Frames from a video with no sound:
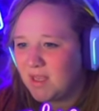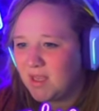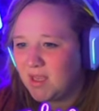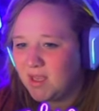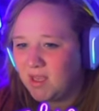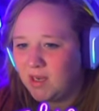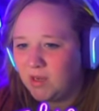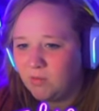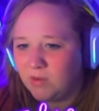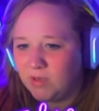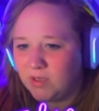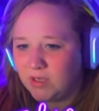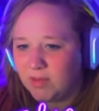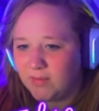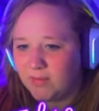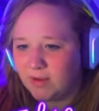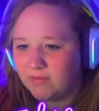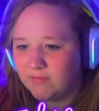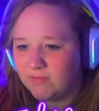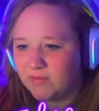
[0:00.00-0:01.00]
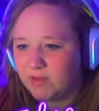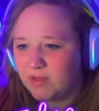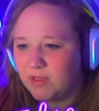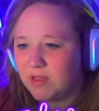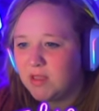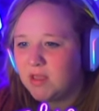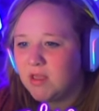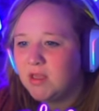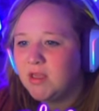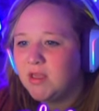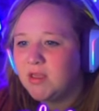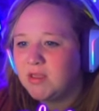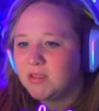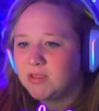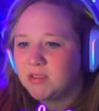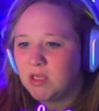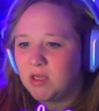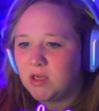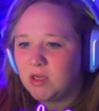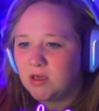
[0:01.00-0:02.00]
and it wouldn't come off.
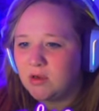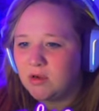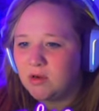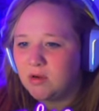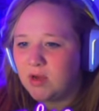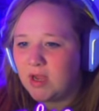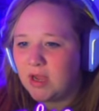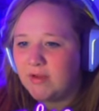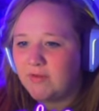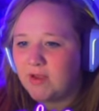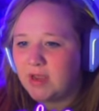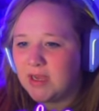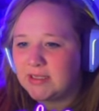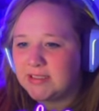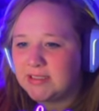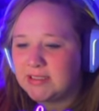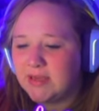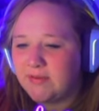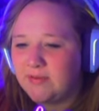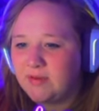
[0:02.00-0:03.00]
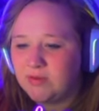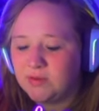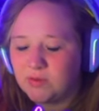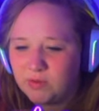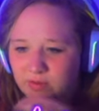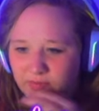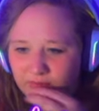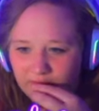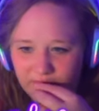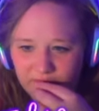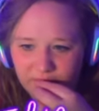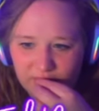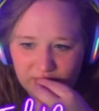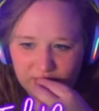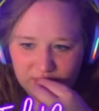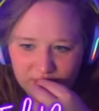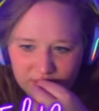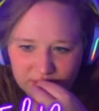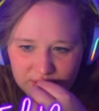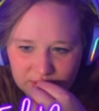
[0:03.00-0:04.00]
So I've got seven of twenty-five
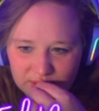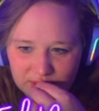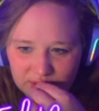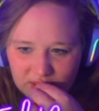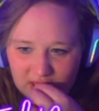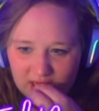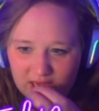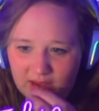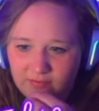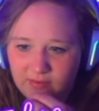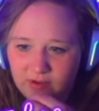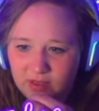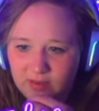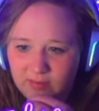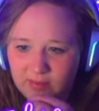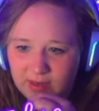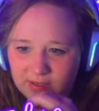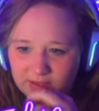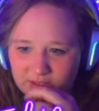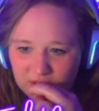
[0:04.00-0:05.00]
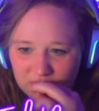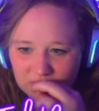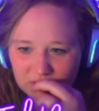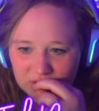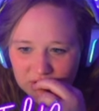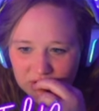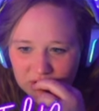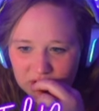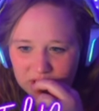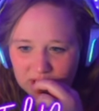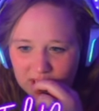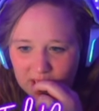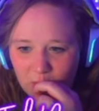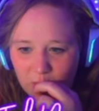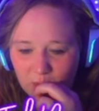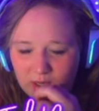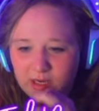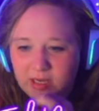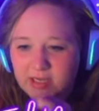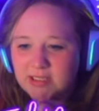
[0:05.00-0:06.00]
frogs. I have all the metals and crystals. I
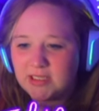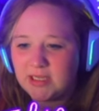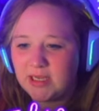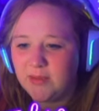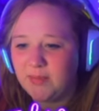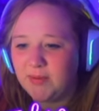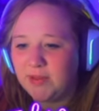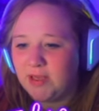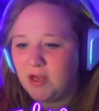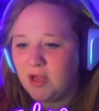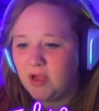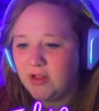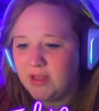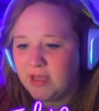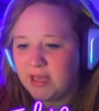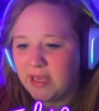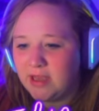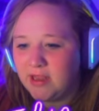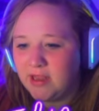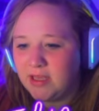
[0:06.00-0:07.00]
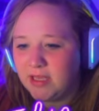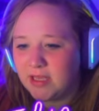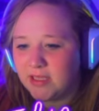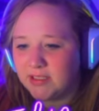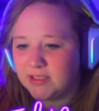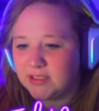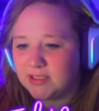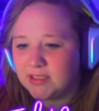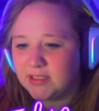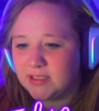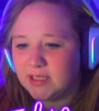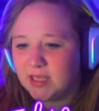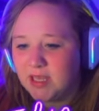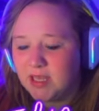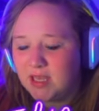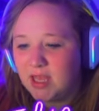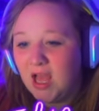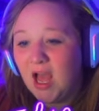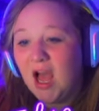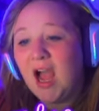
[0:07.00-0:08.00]
wanted to complete all the aliens.
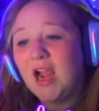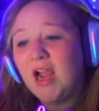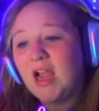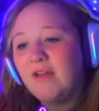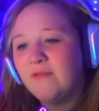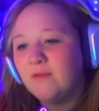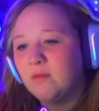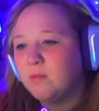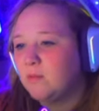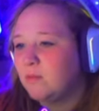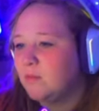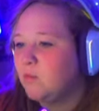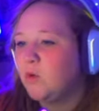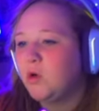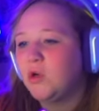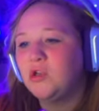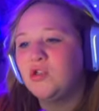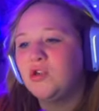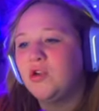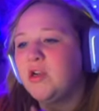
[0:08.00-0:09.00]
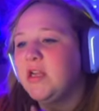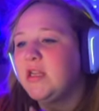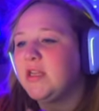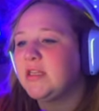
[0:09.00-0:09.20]
I got. We're joining the